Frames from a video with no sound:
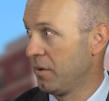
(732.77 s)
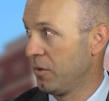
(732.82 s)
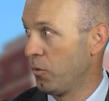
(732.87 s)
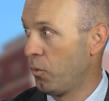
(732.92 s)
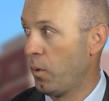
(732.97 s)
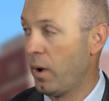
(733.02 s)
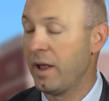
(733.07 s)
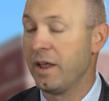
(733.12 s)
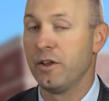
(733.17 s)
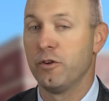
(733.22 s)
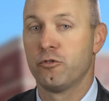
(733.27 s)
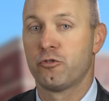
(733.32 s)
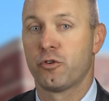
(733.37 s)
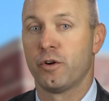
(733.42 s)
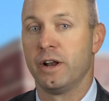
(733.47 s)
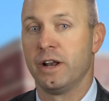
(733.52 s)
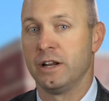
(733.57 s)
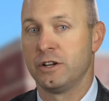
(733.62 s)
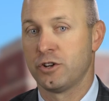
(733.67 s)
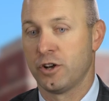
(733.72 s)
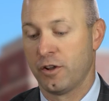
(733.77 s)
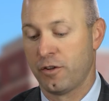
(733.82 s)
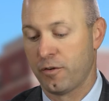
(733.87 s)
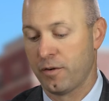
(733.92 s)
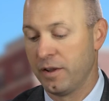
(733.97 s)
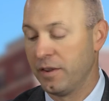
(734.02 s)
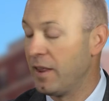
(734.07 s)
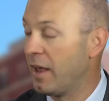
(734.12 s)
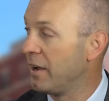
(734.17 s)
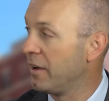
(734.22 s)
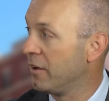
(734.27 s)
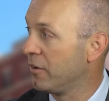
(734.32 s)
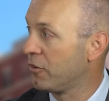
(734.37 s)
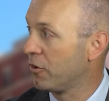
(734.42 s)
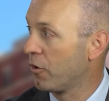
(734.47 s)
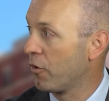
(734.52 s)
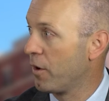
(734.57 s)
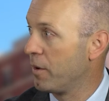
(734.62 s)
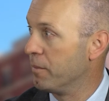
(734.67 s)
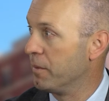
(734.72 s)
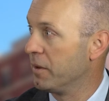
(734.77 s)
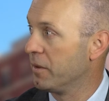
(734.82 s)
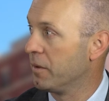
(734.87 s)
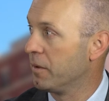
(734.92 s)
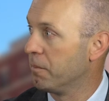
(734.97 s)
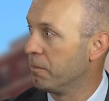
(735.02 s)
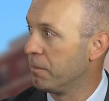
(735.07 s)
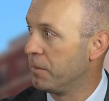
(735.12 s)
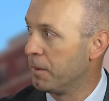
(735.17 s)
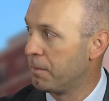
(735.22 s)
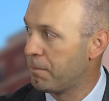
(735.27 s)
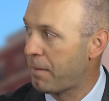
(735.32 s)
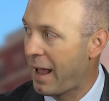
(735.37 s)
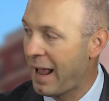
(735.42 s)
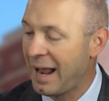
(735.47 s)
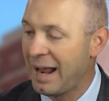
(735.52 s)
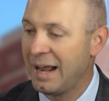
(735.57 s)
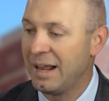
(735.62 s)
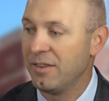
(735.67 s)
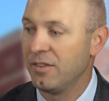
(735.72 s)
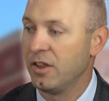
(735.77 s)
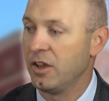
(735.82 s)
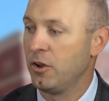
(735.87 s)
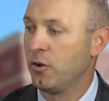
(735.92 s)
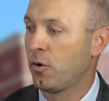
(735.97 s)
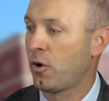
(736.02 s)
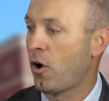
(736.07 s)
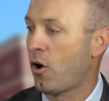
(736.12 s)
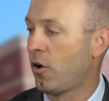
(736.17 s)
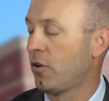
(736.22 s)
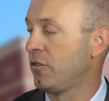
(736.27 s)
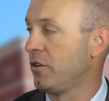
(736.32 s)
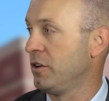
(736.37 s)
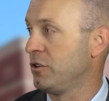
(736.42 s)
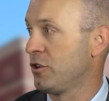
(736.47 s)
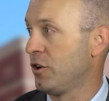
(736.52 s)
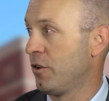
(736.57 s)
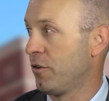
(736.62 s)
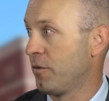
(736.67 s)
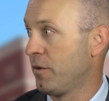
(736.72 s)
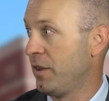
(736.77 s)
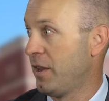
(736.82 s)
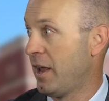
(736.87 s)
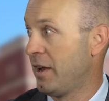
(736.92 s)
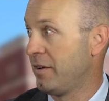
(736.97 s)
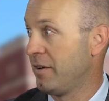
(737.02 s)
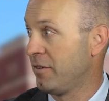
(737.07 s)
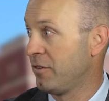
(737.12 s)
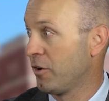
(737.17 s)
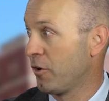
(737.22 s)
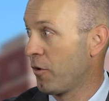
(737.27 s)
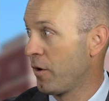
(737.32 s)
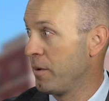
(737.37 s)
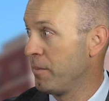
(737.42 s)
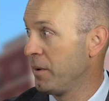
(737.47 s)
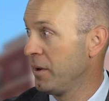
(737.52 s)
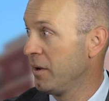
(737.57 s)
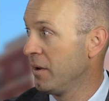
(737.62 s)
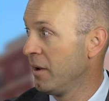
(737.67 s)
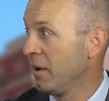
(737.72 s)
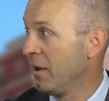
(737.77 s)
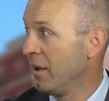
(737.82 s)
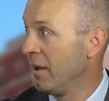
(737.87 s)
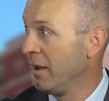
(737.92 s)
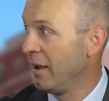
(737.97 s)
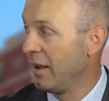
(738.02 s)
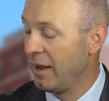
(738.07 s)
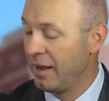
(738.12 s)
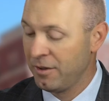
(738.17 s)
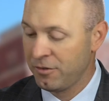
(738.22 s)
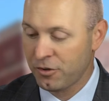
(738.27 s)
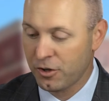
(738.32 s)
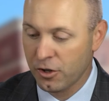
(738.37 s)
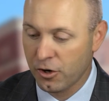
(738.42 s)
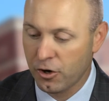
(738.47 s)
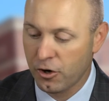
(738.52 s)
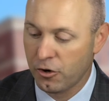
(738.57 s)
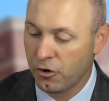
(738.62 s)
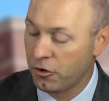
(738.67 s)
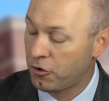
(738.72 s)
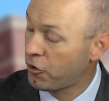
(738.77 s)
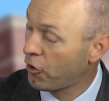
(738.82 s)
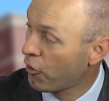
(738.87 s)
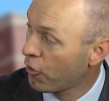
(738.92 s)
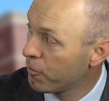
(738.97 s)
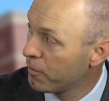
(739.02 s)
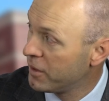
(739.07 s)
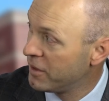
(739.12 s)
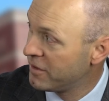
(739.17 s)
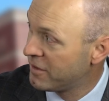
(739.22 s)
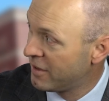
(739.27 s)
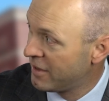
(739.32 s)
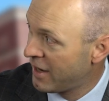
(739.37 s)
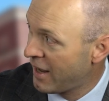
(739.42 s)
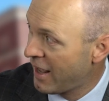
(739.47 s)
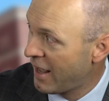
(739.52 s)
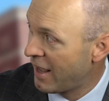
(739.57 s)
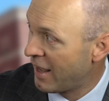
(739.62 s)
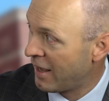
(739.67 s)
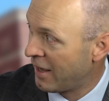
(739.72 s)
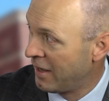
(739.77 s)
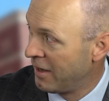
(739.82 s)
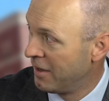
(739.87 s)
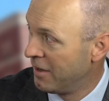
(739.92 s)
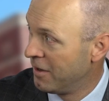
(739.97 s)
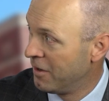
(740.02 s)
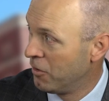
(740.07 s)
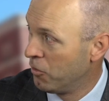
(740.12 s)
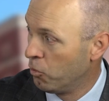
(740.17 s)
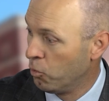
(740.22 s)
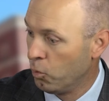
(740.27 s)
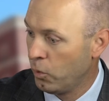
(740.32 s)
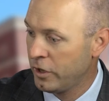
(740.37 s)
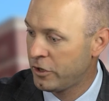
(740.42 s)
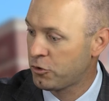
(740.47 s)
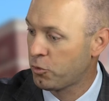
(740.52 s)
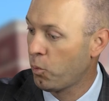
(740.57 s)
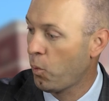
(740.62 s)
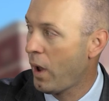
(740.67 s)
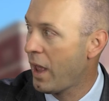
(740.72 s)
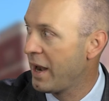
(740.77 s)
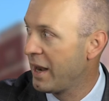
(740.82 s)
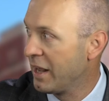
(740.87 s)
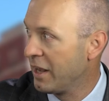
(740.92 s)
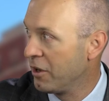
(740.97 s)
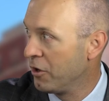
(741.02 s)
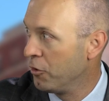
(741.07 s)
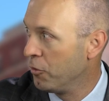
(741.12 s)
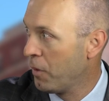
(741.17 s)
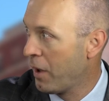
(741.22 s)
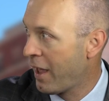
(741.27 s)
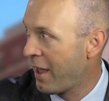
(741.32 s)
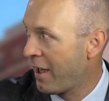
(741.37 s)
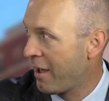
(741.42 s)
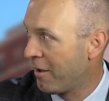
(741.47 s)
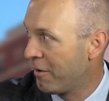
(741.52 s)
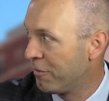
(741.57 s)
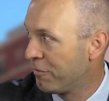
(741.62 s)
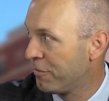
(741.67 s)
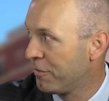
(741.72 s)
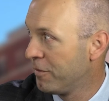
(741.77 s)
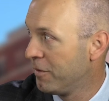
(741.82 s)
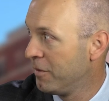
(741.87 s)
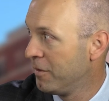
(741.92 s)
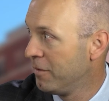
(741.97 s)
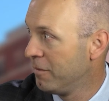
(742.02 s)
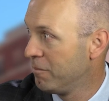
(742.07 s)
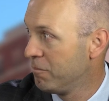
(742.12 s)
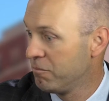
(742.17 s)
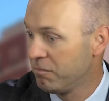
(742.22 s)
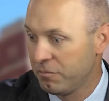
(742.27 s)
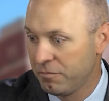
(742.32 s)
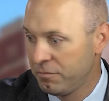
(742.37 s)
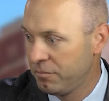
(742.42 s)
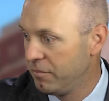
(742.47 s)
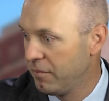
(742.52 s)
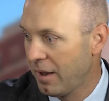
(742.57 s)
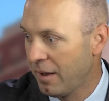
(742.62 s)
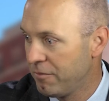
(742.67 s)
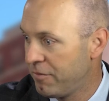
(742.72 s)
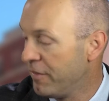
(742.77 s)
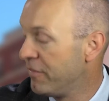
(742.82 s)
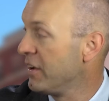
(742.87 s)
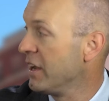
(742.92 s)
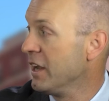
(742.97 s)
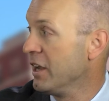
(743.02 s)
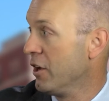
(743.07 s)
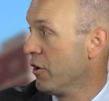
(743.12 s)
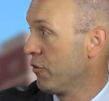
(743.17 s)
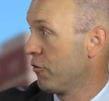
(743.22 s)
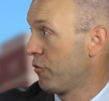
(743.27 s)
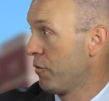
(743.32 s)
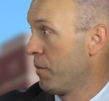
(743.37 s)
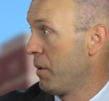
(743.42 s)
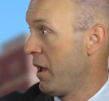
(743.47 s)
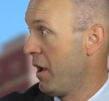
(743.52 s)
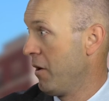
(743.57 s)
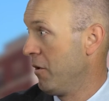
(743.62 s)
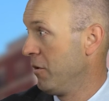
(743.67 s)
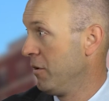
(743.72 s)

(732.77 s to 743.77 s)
the way you treat each other in that disagreement, the pain that you cause each other in that disagreement is going to determine today which wedding you have 15 years from now.